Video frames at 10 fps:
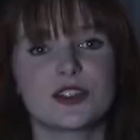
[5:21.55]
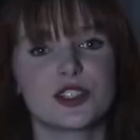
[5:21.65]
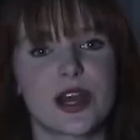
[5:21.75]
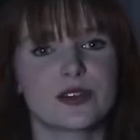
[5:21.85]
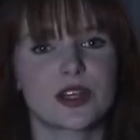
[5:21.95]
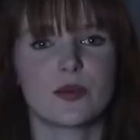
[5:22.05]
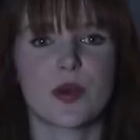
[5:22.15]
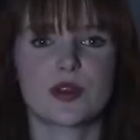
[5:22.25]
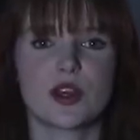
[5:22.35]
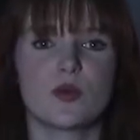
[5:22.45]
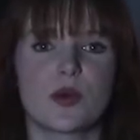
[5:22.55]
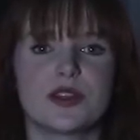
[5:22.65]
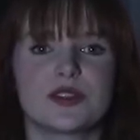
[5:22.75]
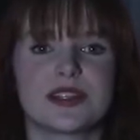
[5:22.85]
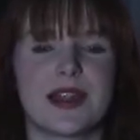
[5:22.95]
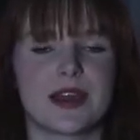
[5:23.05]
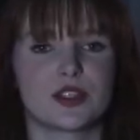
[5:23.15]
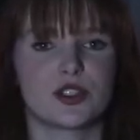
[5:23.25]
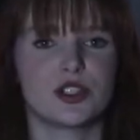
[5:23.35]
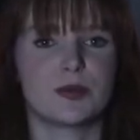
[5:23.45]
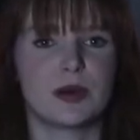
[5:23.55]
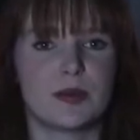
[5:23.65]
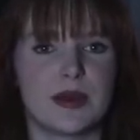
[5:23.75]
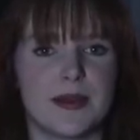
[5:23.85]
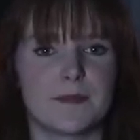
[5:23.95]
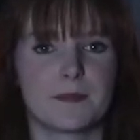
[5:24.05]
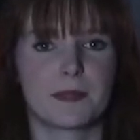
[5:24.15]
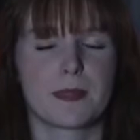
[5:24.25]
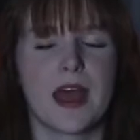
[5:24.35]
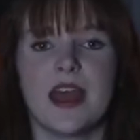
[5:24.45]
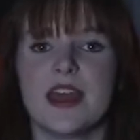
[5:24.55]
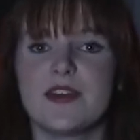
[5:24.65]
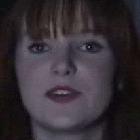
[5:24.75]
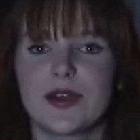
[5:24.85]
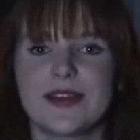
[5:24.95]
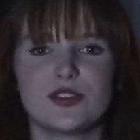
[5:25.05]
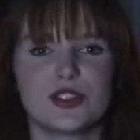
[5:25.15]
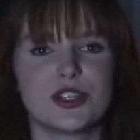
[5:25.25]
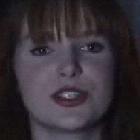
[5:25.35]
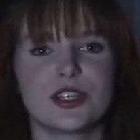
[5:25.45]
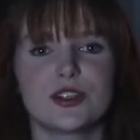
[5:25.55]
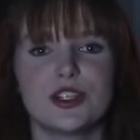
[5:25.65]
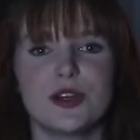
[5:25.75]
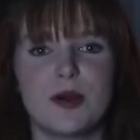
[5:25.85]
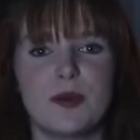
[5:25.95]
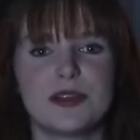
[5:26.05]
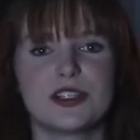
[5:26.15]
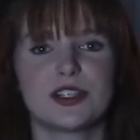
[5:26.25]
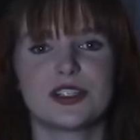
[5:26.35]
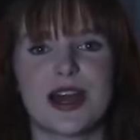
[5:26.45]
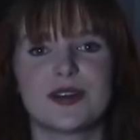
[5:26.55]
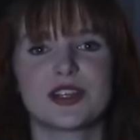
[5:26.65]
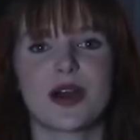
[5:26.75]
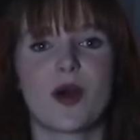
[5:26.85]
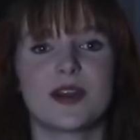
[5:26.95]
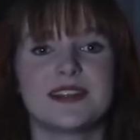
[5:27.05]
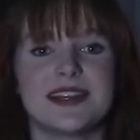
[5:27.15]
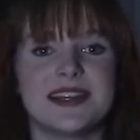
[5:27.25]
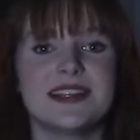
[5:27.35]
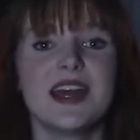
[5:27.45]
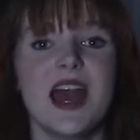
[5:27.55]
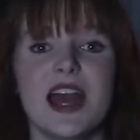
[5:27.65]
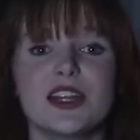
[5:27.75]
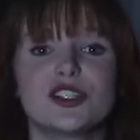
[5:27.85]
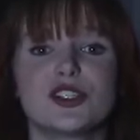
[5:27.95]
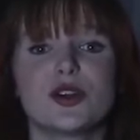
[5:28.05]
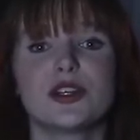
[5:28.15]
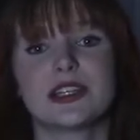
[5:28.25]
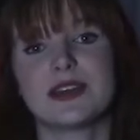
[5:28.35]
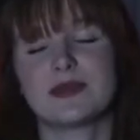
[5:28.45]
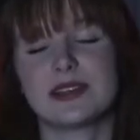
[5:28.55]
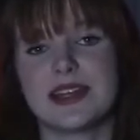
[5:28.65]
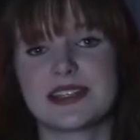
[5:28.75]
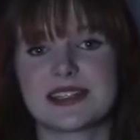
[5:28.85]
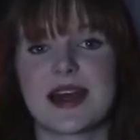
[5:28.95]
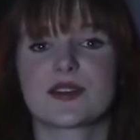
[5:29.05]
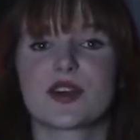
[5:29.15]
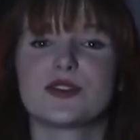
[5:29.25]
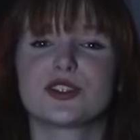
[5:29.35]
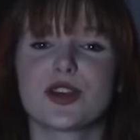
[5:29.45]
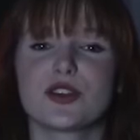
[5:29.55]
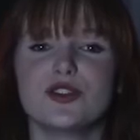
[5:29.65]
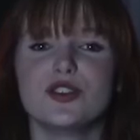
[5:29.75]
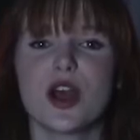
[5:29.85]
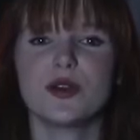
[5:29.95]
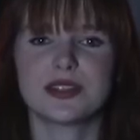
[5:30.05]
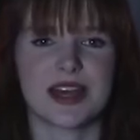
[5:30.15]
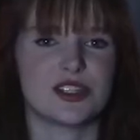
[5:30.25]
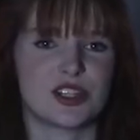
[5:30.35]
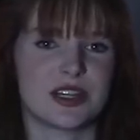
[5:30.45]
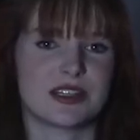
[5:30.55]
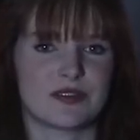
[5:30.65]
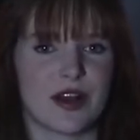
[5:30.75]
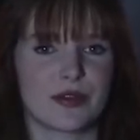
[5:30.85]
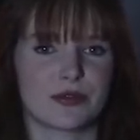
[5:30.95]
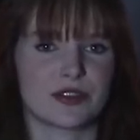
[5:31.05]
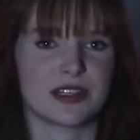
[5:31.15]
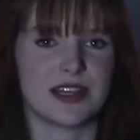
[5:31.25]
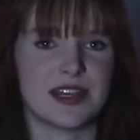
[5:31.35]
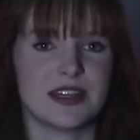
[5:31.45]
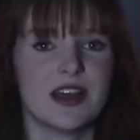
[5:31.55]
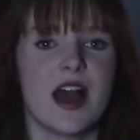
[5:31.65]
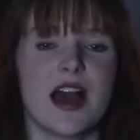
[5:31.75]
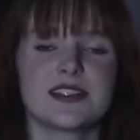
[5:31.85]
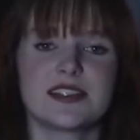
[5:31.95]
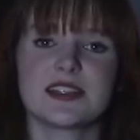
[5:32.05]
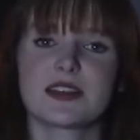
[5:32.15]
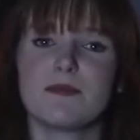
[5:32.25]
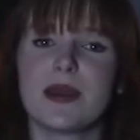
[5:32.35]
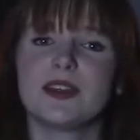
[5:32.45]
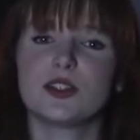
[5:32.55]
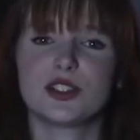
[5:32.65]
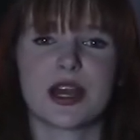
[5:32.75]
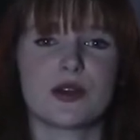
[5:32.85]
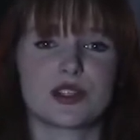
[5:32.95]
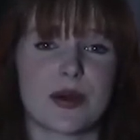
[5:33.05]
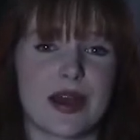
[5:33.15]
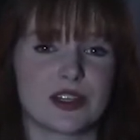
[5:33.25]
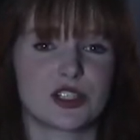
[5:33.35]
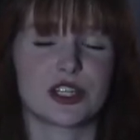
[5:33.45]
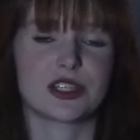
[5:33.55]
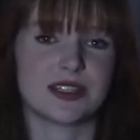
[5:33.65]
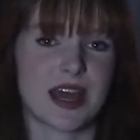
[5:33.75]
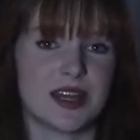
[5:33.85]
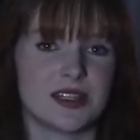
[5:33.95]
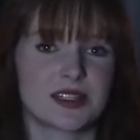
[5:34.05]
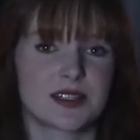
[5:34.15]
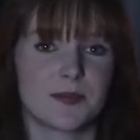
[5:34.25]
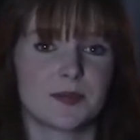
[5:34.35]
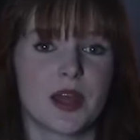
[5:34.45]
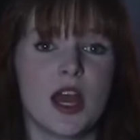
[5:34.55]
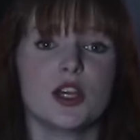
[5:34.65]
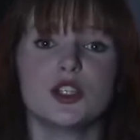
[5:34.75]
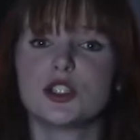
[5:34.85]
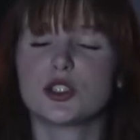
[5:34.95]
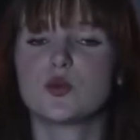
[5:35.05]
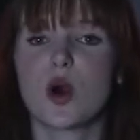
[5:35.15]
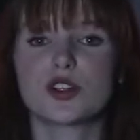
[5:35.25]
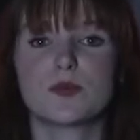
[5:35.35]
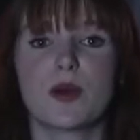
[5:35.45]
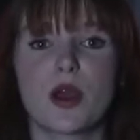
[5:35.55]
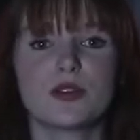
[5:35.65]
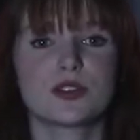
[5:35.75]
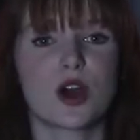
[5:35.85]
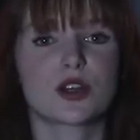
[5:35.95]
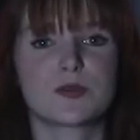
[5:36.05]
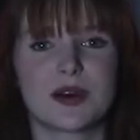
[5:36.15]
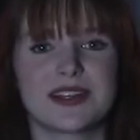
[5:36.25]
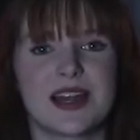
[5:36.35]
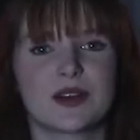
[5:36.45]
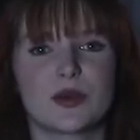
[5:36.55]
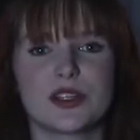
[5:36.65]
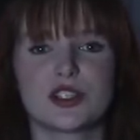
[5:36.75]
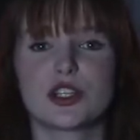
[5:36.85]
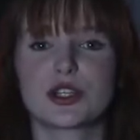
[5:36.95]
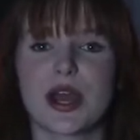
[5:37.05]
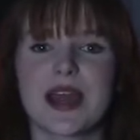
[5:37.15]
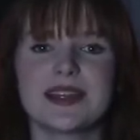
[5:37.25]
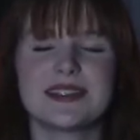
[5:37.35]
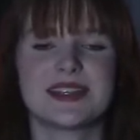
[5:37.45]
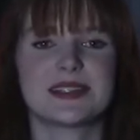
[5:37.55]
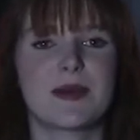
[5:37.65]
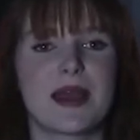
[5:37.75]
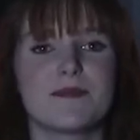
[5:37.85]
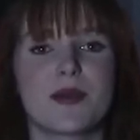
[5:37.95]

your Chow Chow with you when you select your new puppy. If you're introducing your new puppy to your Chow Chow on a lead, ensure you keep the lead slack so that no tension is felt through the lead, as this can make your Chow Chow anxious and tense. You should watch both dogs' body language to try and anticipate